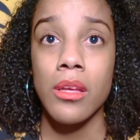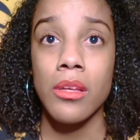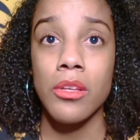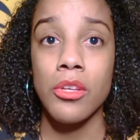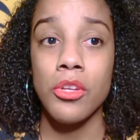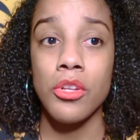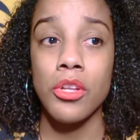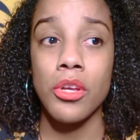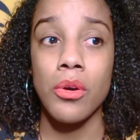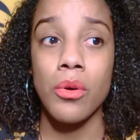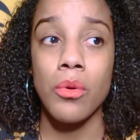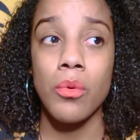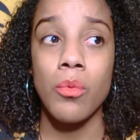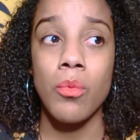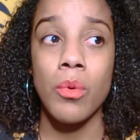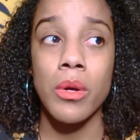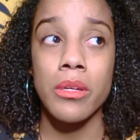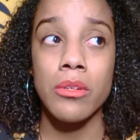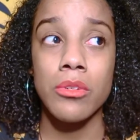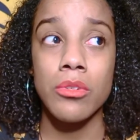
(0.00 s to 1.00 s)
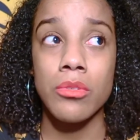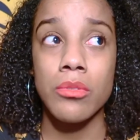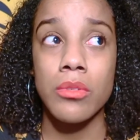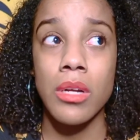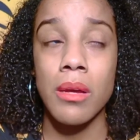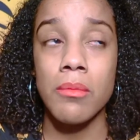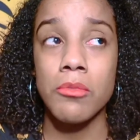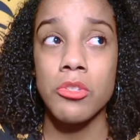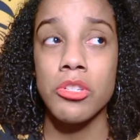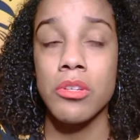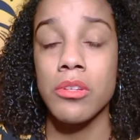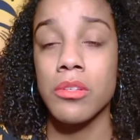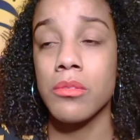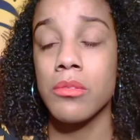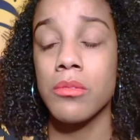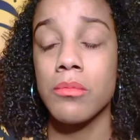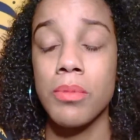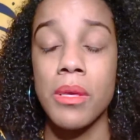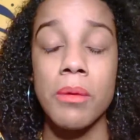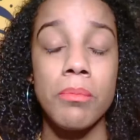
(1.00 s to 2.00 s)
you know, will come
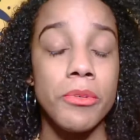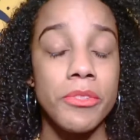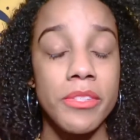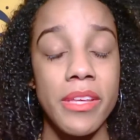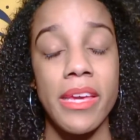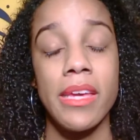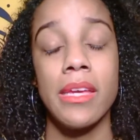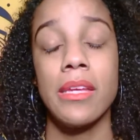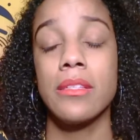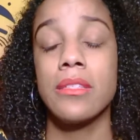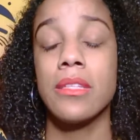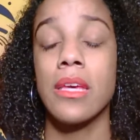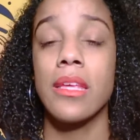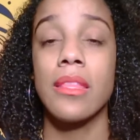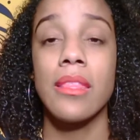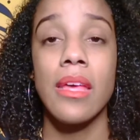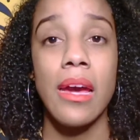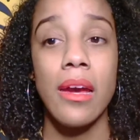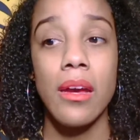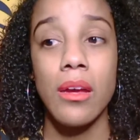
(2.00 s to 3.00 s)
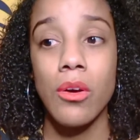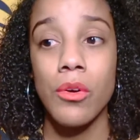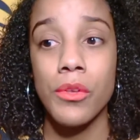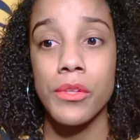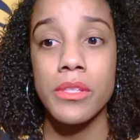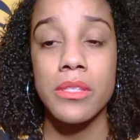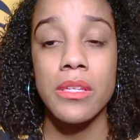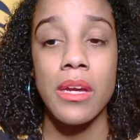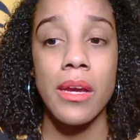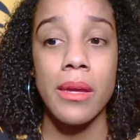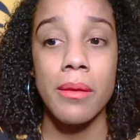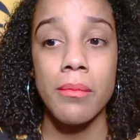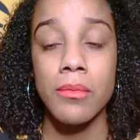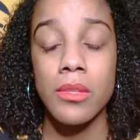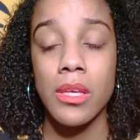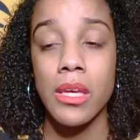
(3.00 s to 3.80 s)
to people's aids like that all the time.